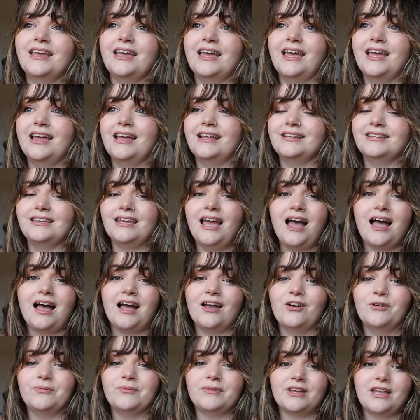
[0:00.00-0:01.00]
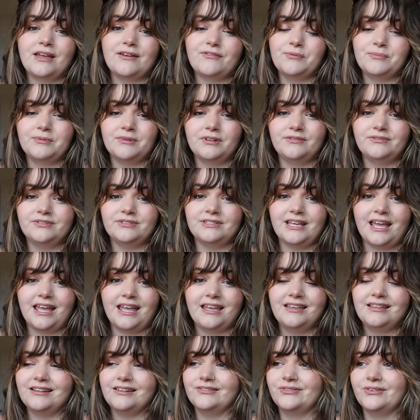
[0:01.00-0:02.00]
And yeah, I hope that you have a beautiful
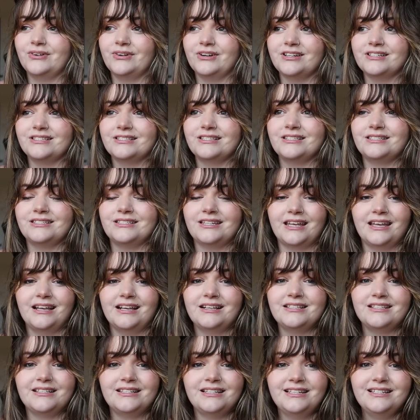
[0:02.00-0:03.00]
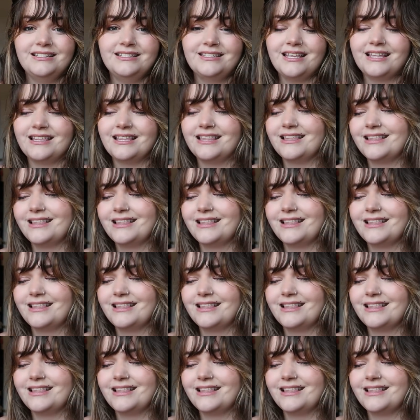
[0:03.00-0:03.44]
day, and of course, stay excellent.